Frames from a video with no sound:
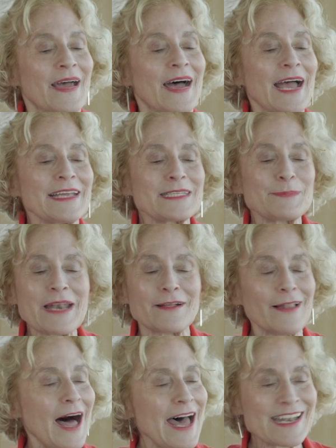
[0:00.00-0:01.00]
I spent a
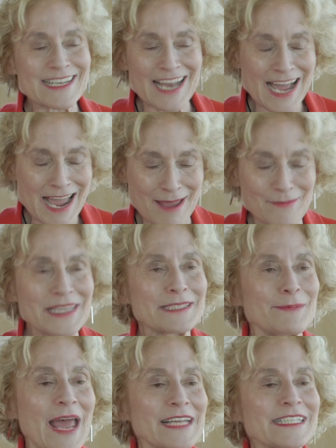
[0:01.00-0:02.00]
lot of time in
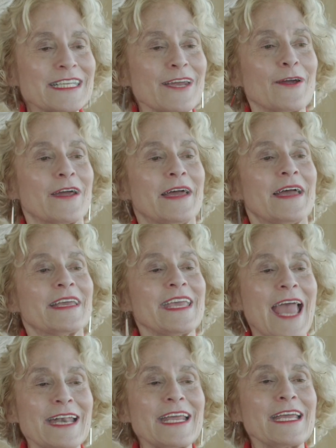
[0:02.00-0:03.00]
this past year
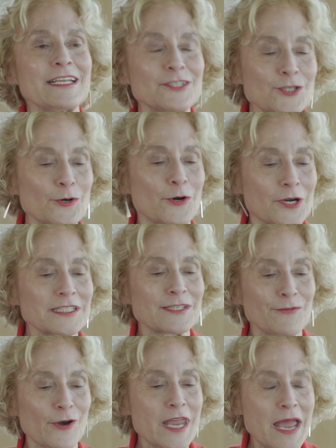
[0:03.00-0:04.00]
getting
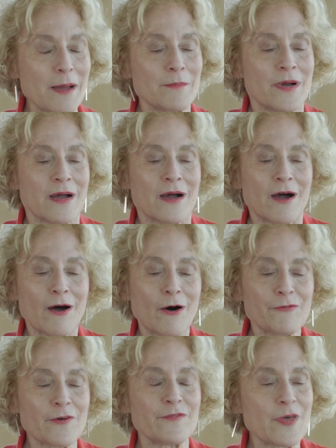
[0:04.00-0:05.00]
insurance for him
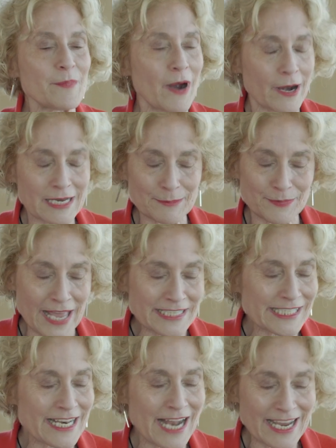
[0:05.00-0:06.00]
off of the
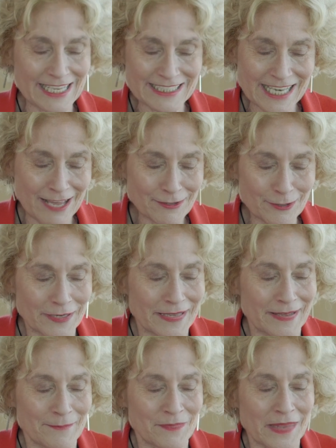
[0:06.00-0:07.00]
marketplace. And I can tell you,
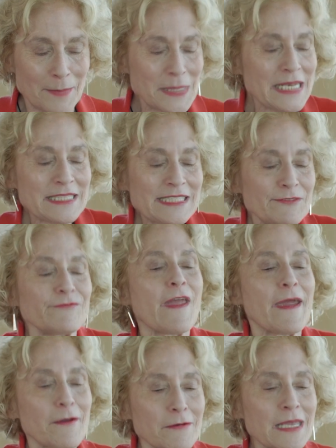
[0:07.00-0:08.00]
it's
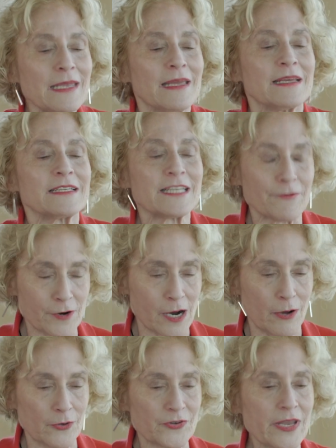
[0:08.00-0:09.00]
very
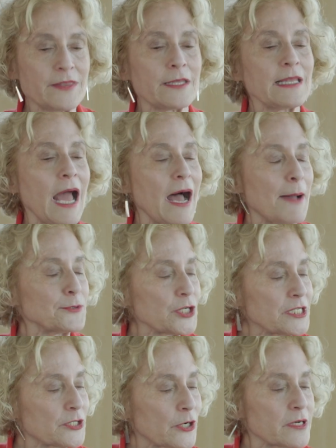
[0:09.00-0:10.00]
difficult, and the
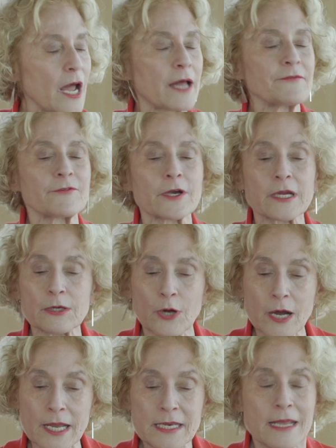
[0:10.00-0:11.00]
options are not very
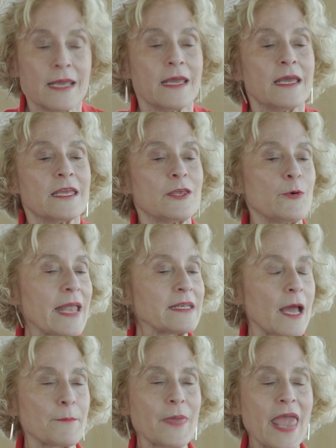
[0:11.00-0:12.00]
good. You
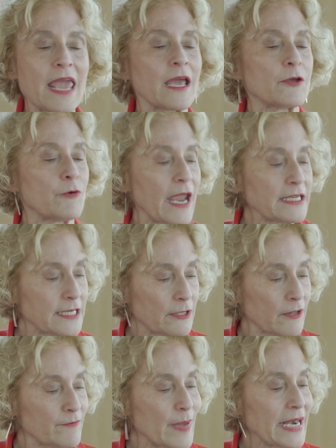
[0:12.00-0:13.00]
end up paying a great
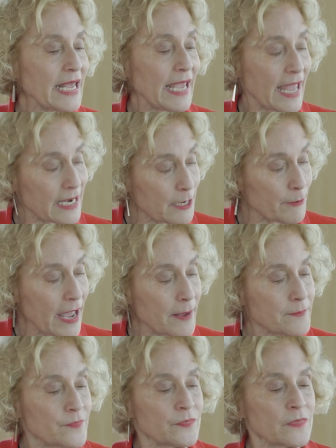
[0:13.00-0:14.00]
deal of money anyway.